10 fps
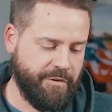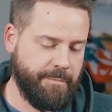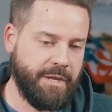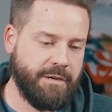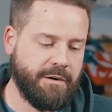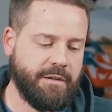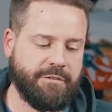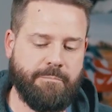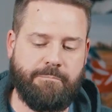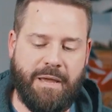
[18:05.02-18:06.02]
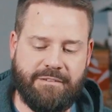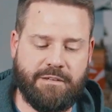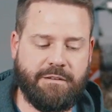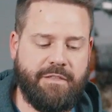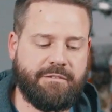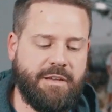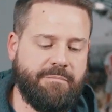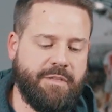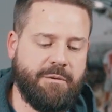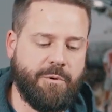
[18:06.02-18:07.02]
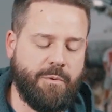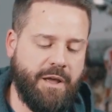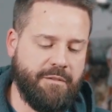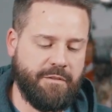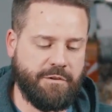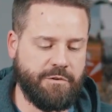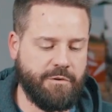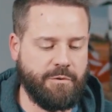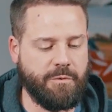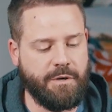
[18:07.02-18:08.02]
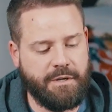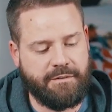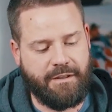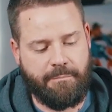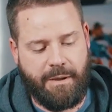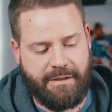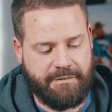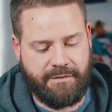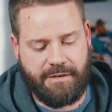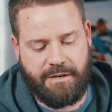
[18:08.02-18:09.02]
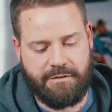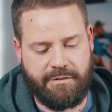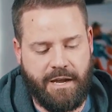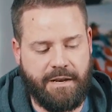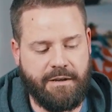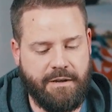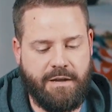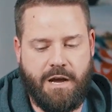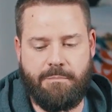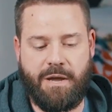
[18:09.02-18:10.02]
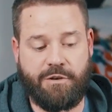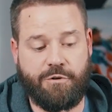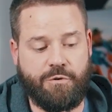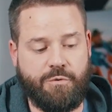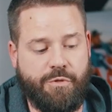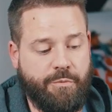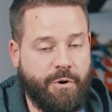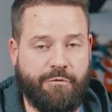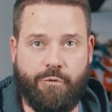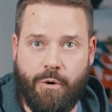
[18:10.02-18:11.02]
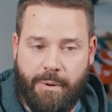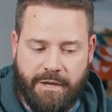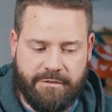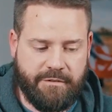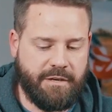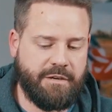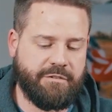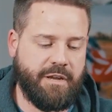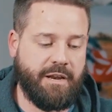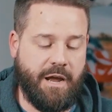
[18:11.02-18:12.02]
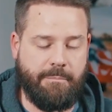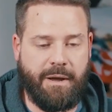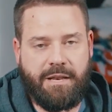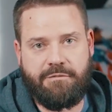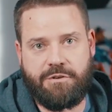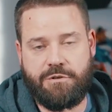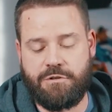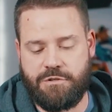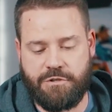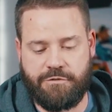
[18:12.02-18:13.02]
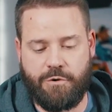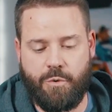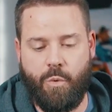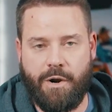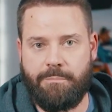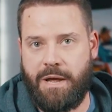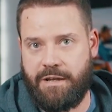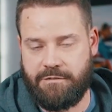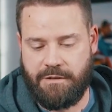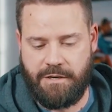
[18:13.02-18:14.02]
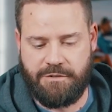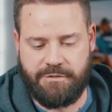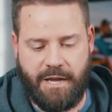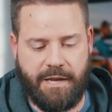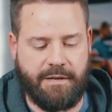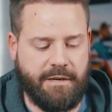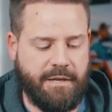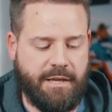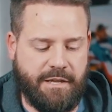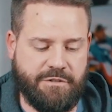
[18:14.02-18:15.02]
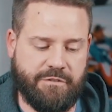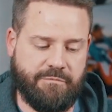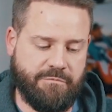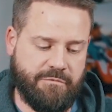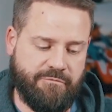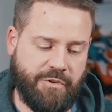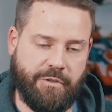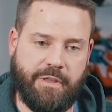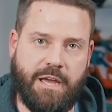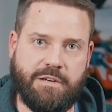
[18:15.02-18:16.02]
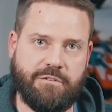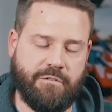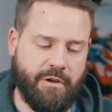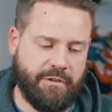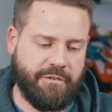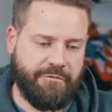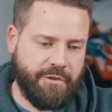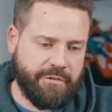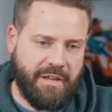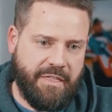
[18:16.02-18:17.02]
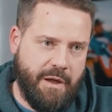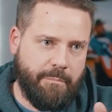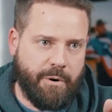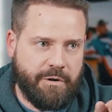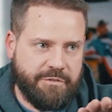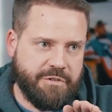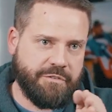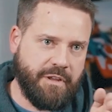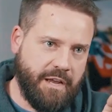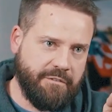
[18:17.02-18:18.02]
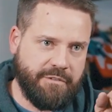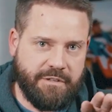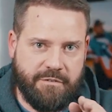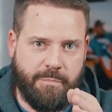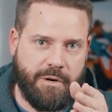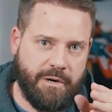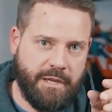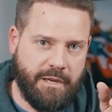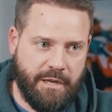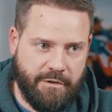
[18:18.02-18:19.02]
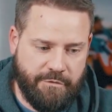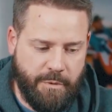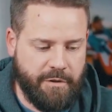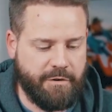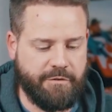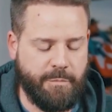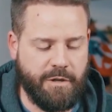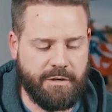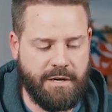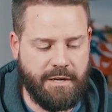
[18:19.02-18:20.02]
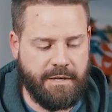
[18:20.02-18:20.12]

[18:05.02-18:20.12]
From here, it's basically the same thing, but rather than do 10 passes on each side, I might do 3 or 4 passes on each side. I might even just do 1 pass on each side and just feel the edge. As long as it feels like that burr is just kind of disappearing and getting smaller and smaller,